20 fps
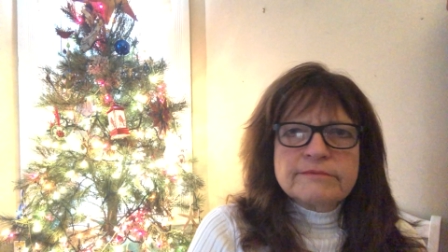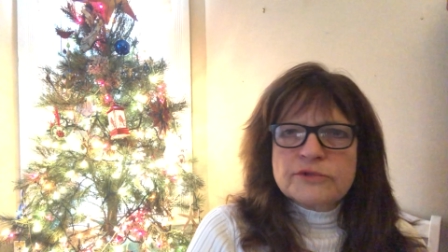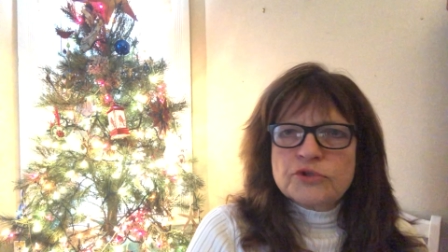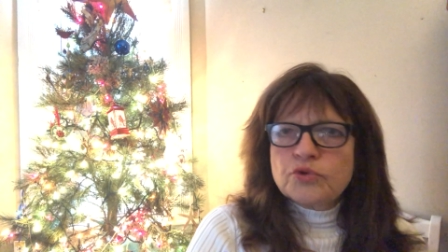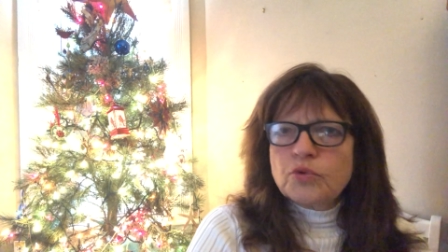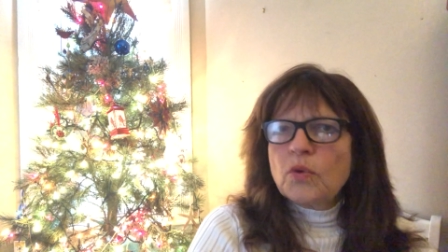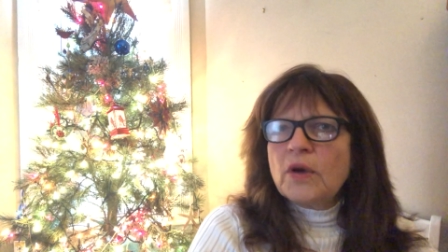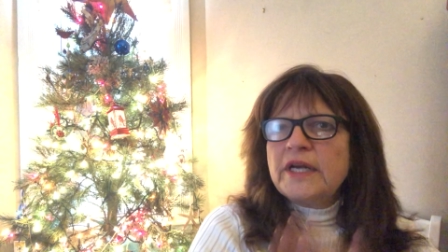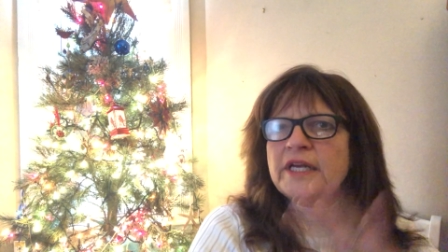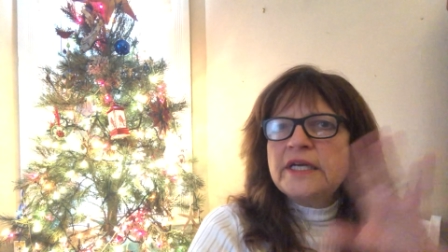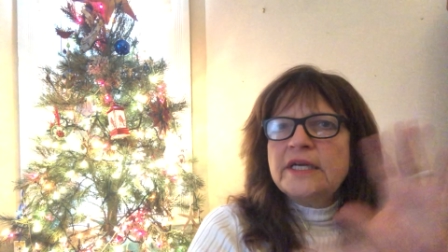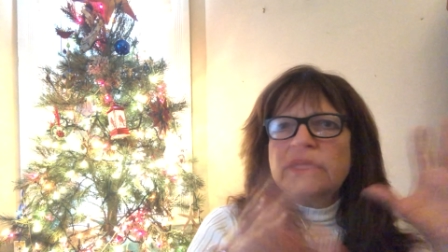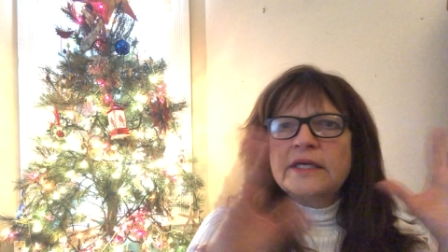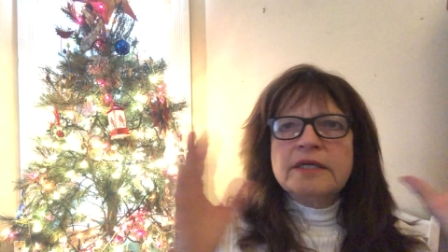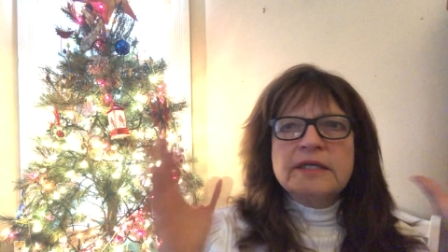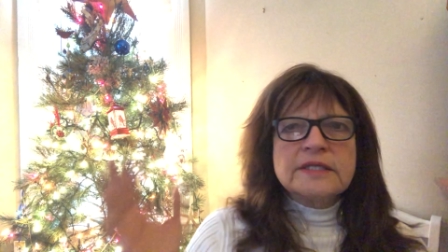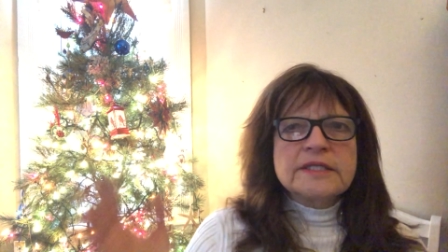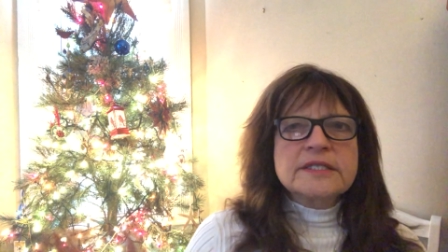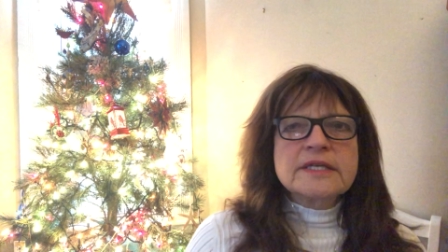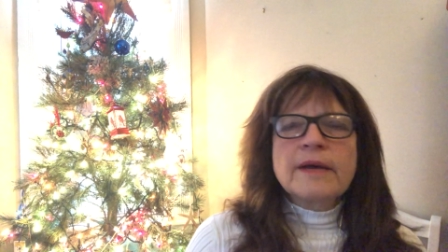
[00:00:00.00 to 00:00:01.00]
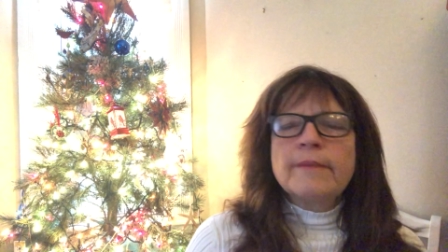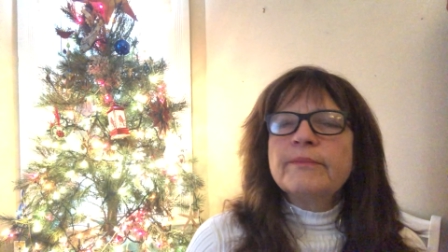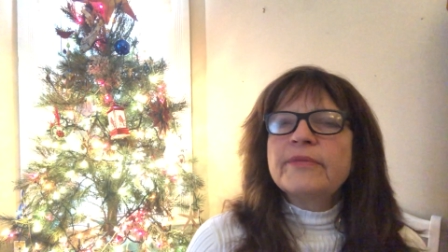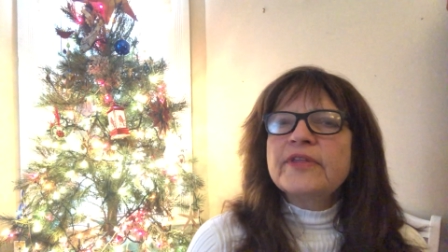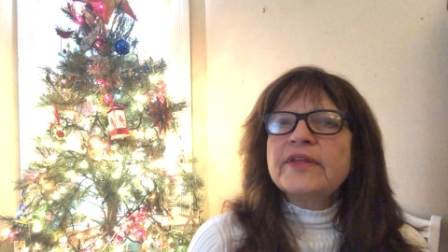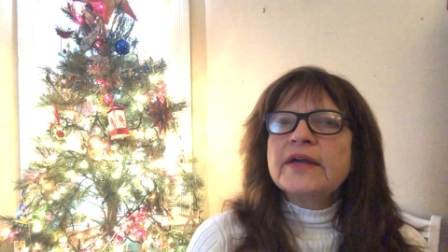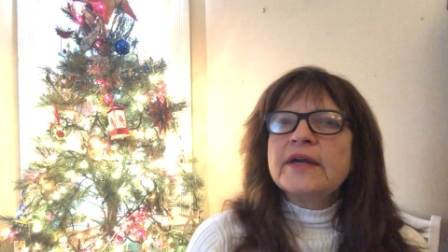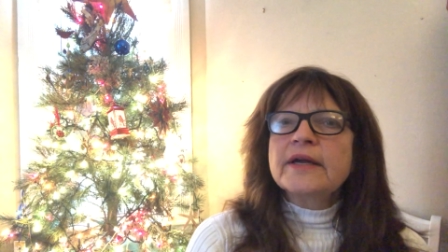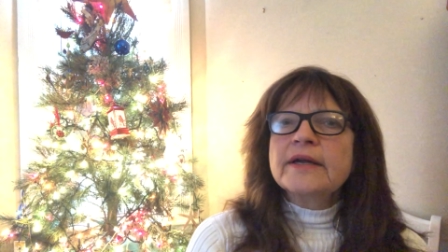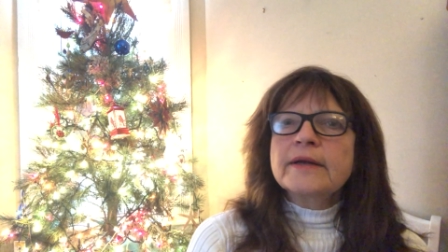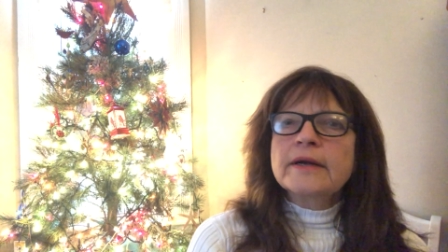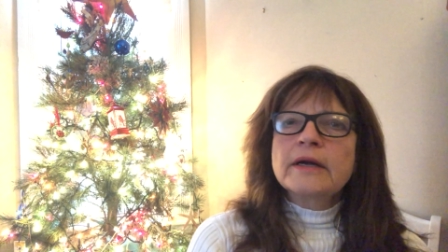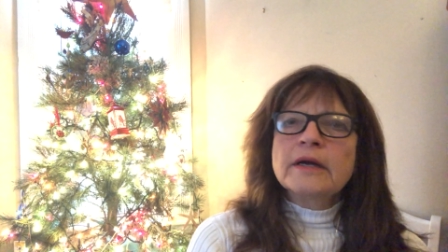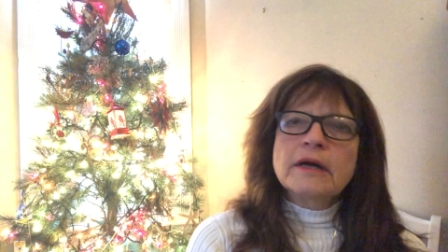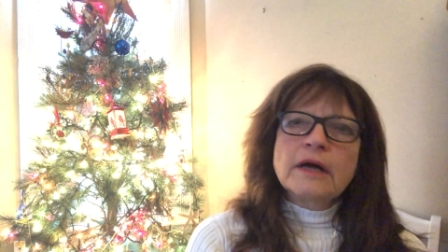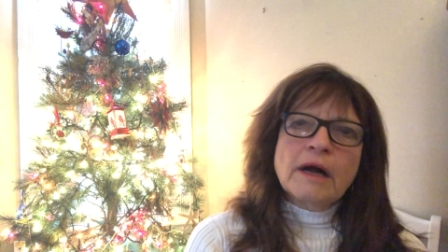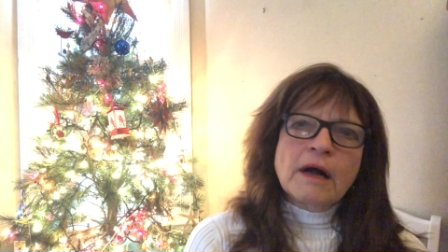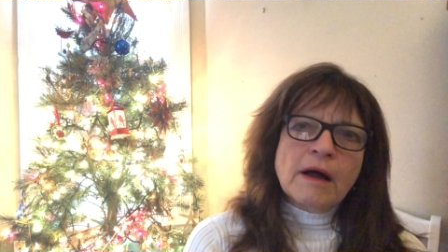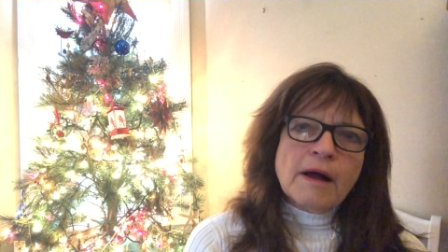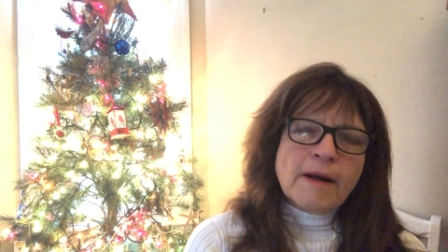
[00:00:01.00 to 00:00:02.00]
20 something
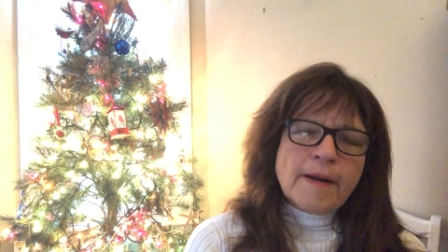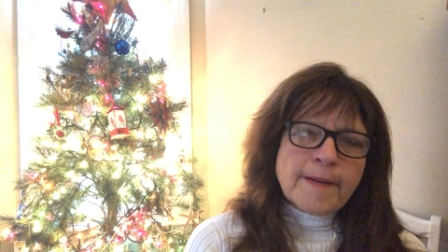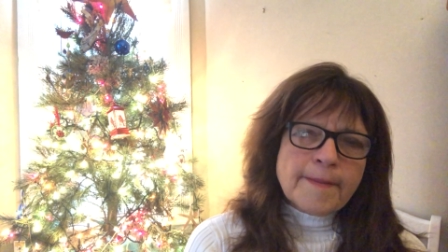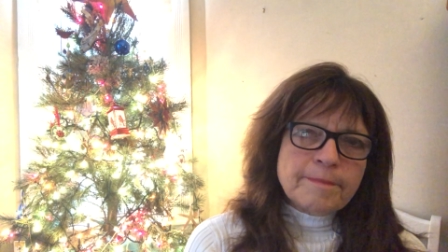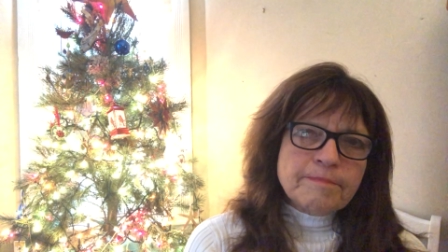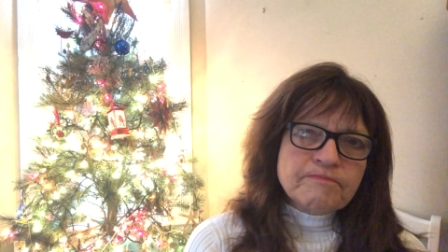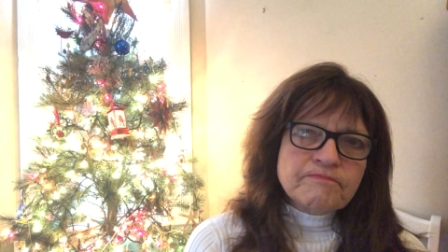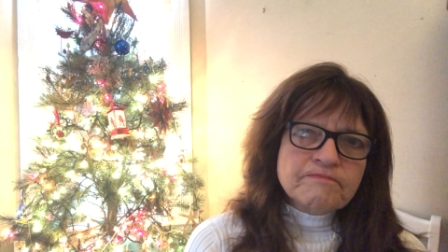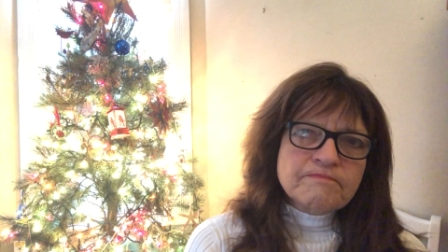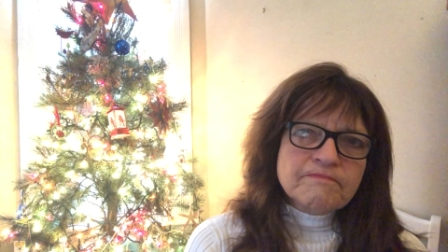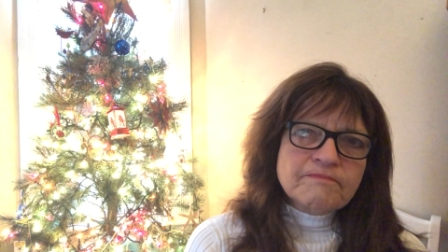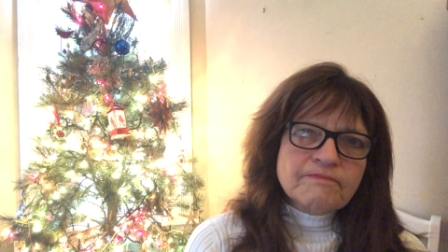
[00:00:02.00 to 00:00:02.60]
um,